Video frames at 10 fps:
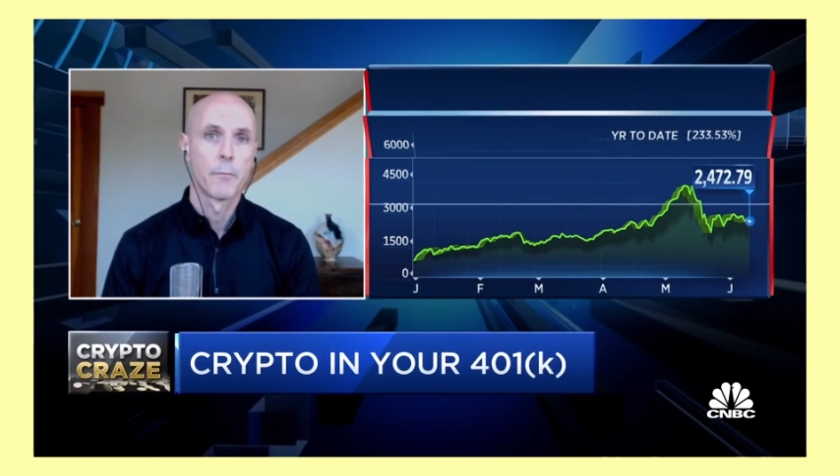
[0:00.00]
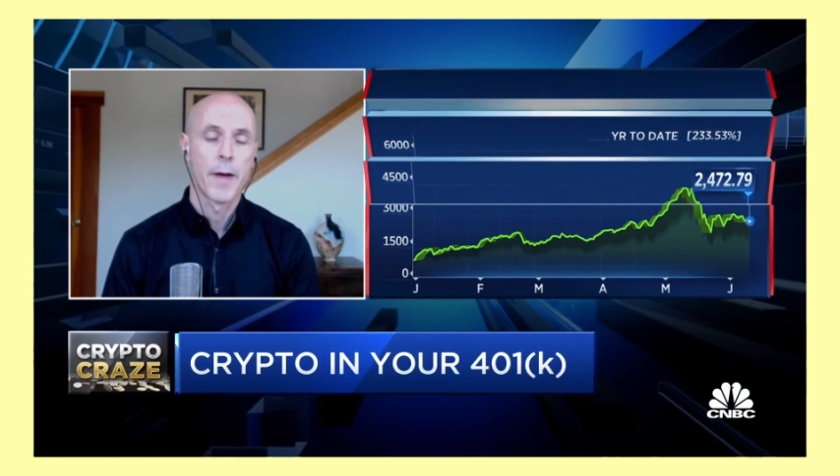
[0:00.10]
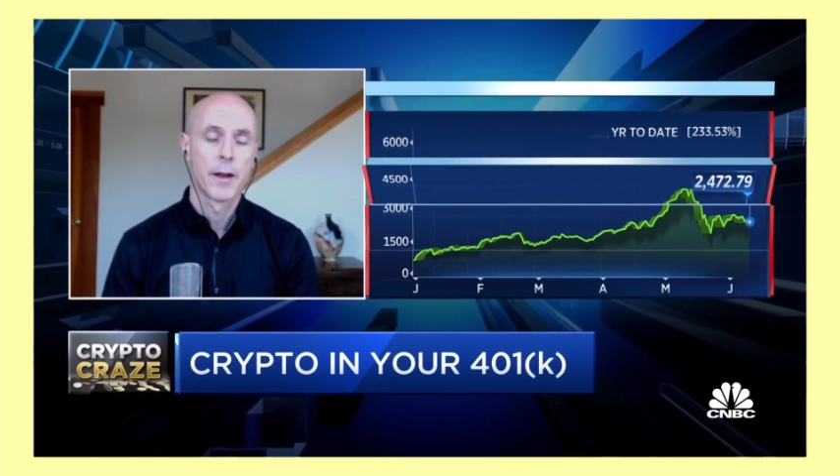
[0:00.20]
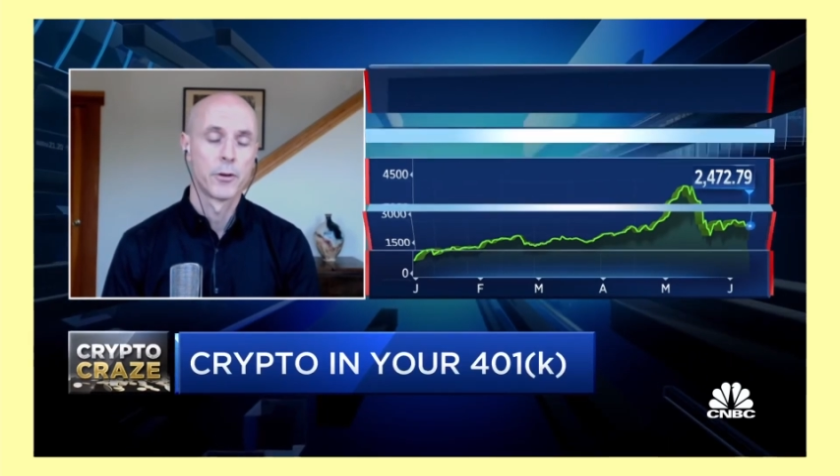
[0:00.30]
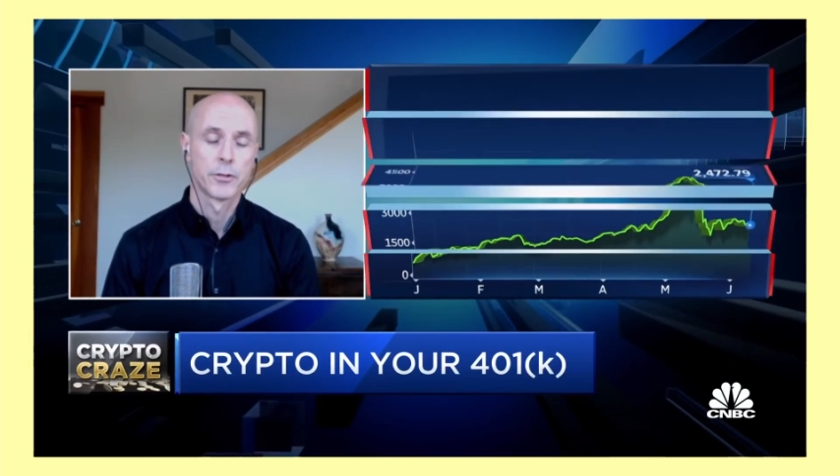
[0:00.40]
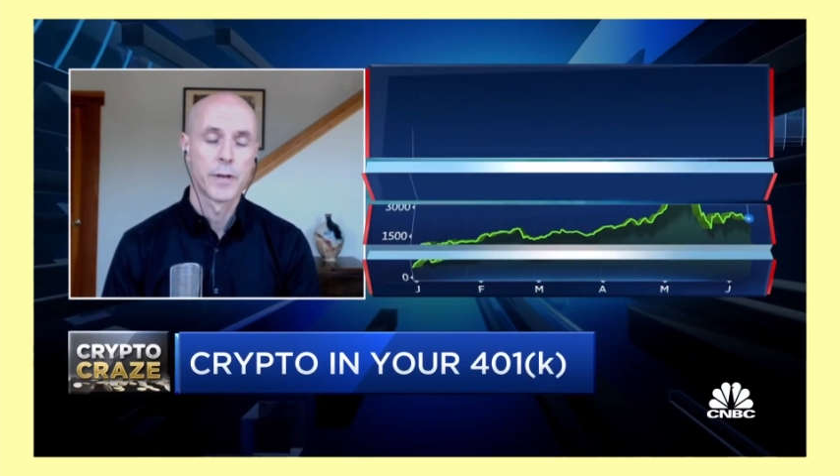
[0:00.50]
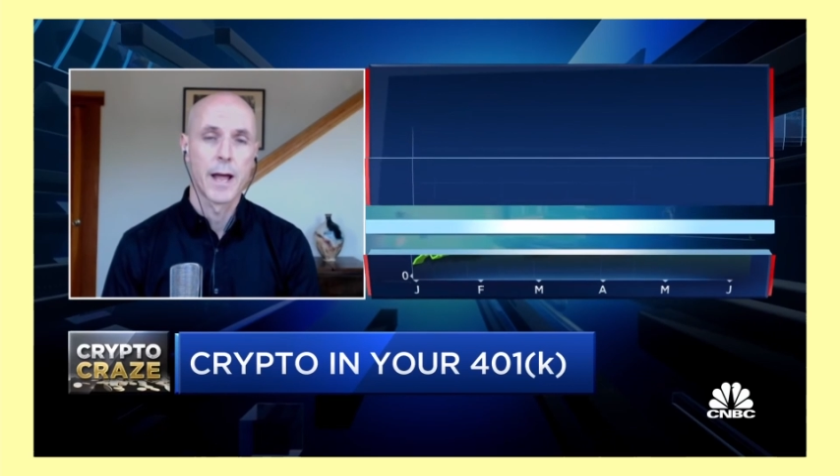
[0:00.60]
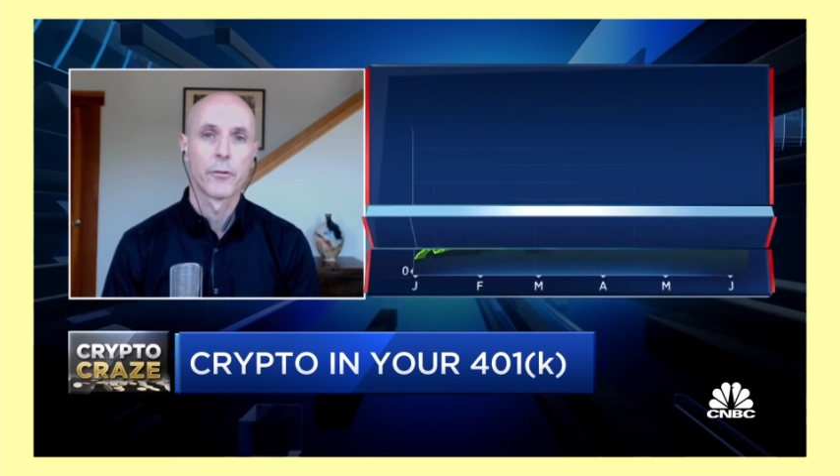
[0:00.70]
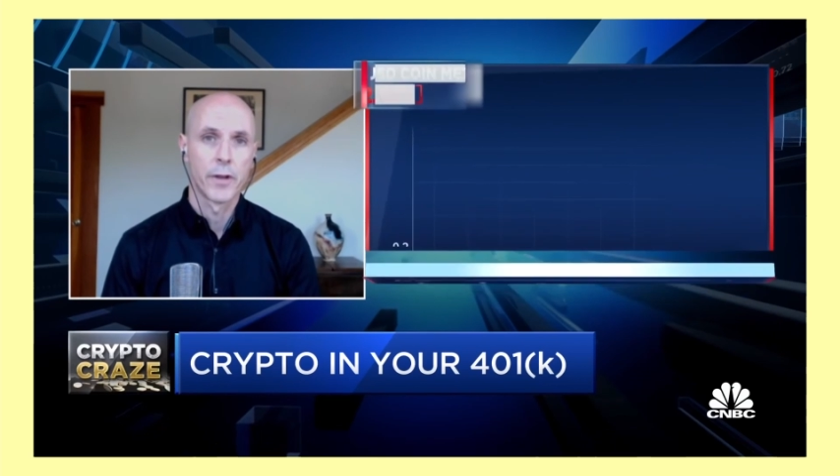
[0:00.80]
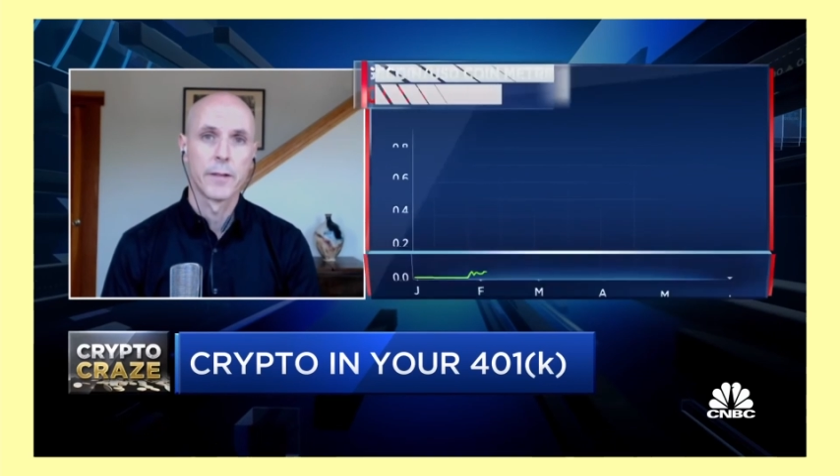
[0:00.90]
managers
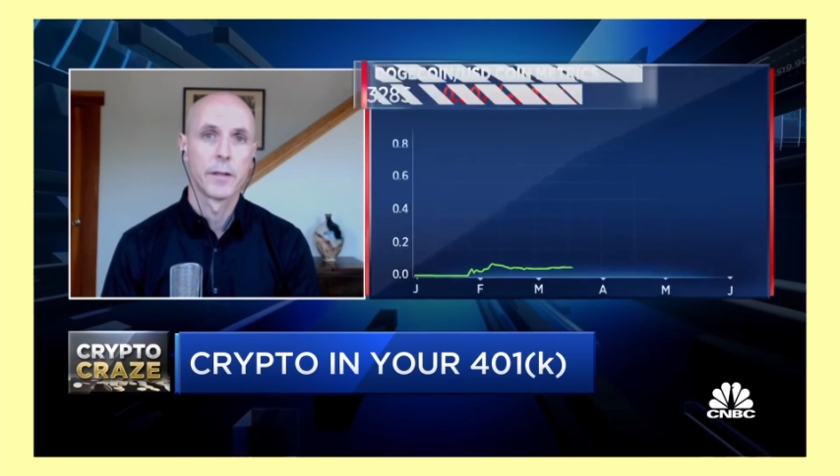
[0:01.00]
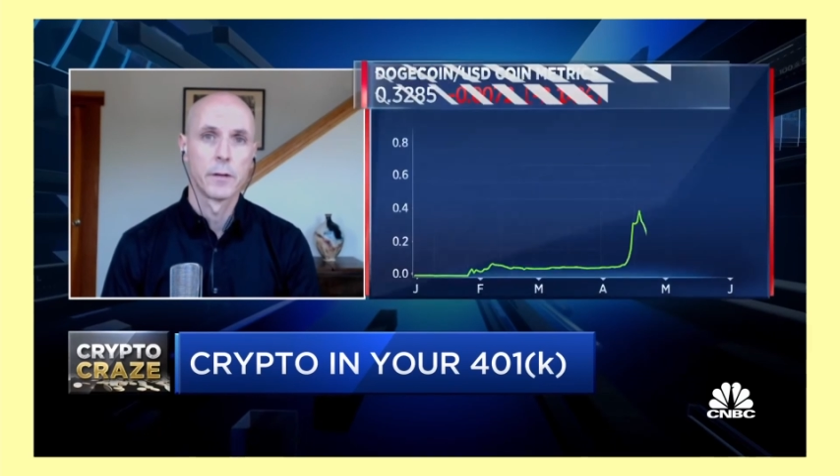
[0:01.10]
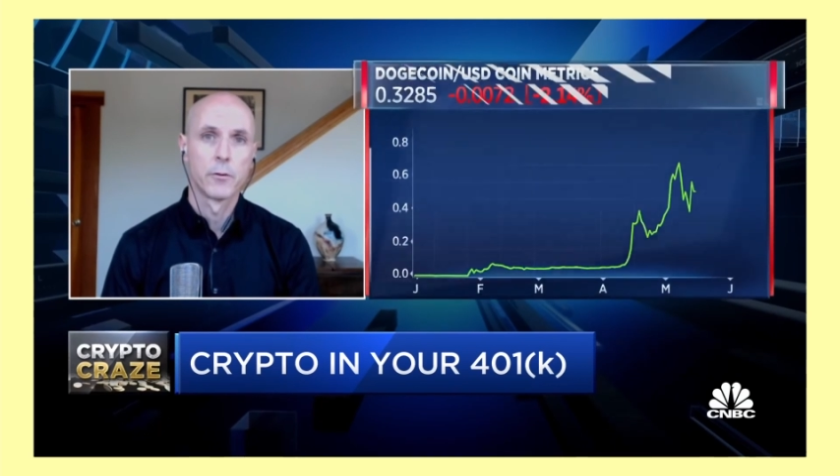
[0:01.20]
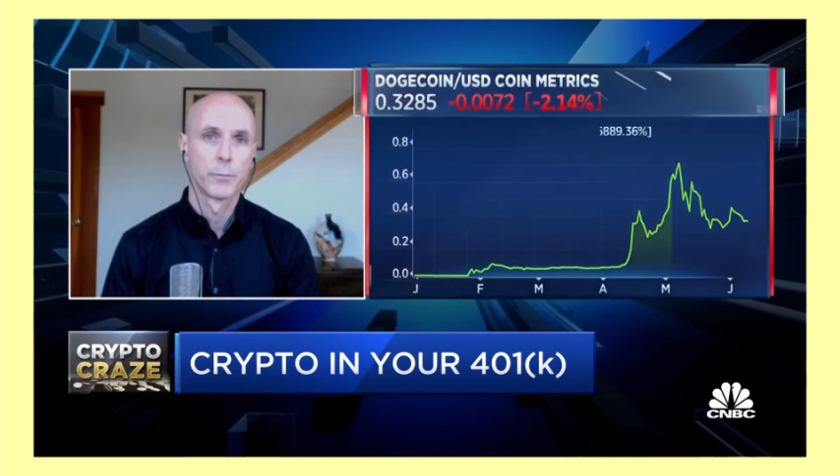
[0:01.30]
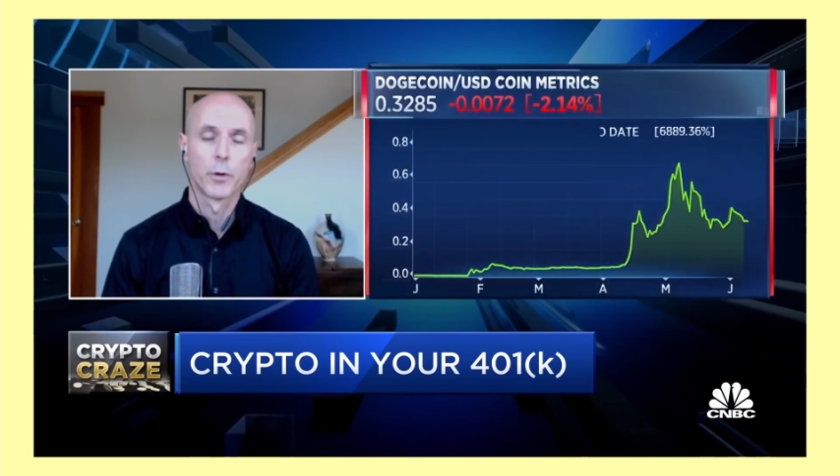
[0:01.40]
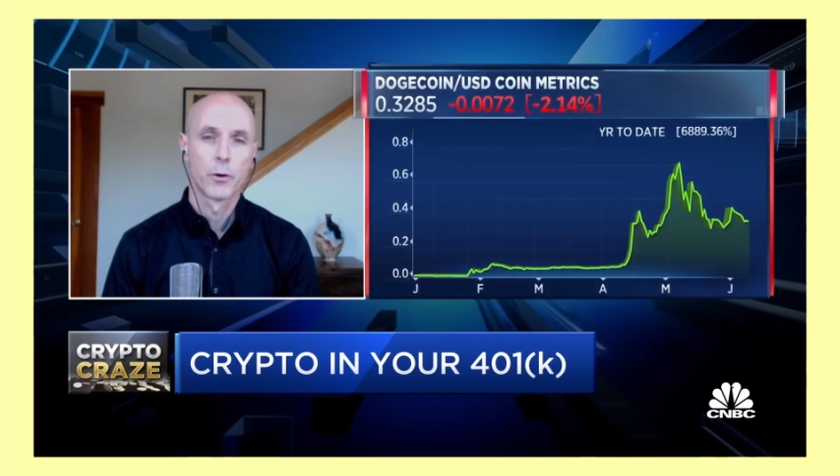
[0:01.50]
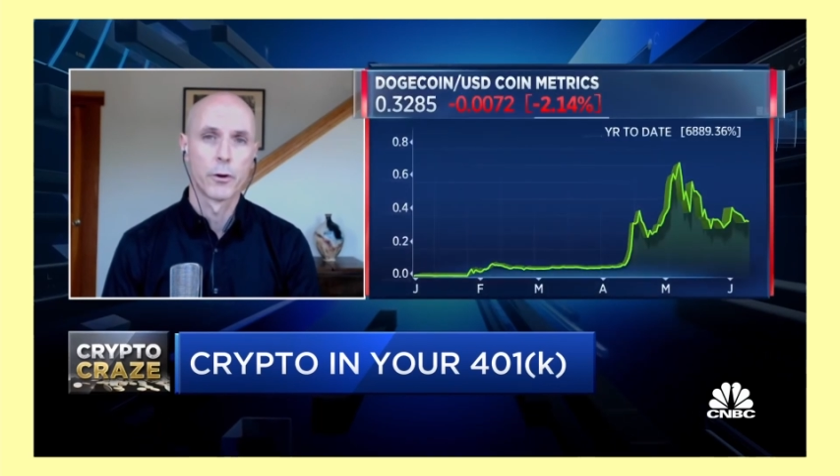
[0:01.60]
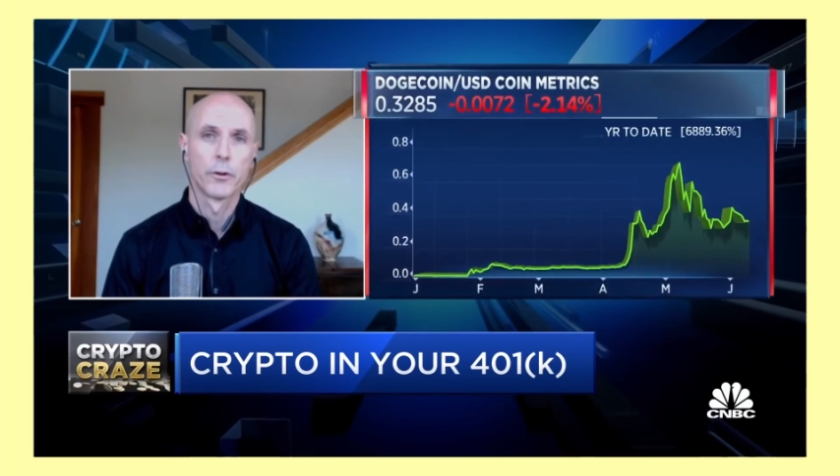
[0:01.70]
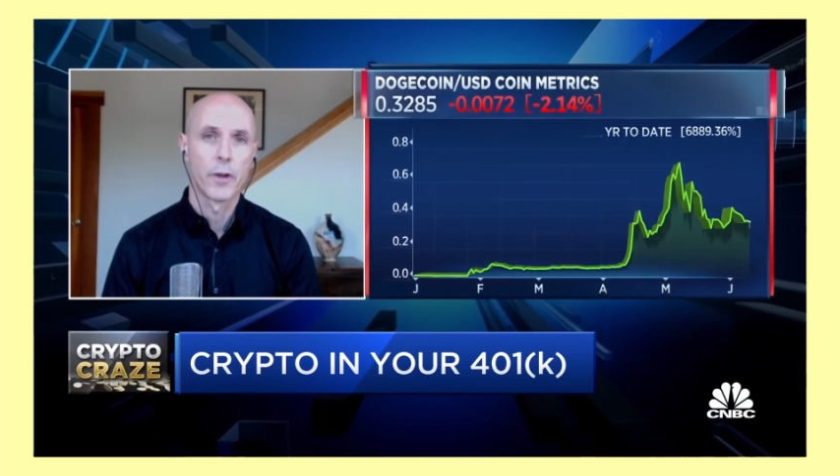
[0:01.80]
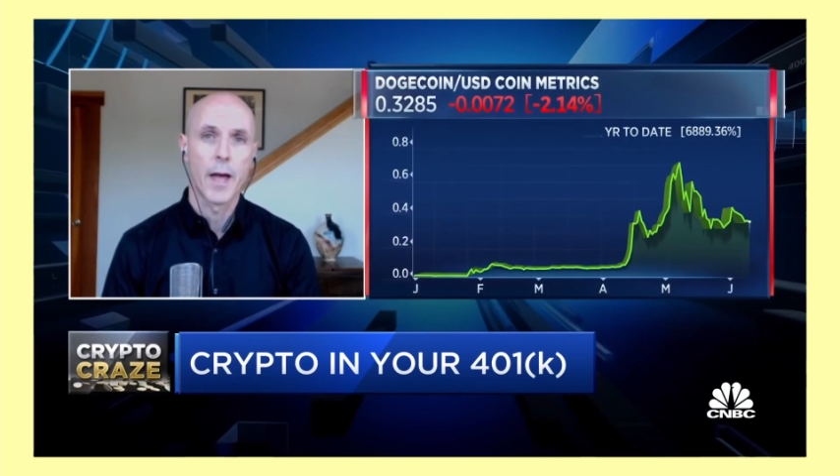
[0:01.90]
now say that
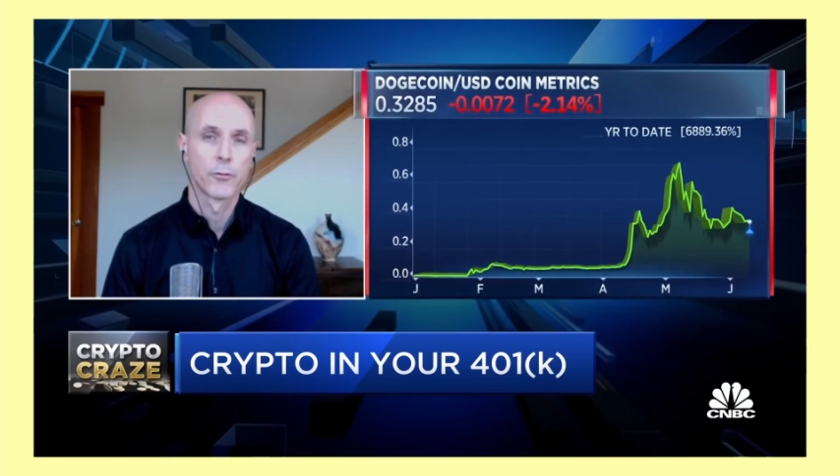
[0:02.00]
cryptocurrency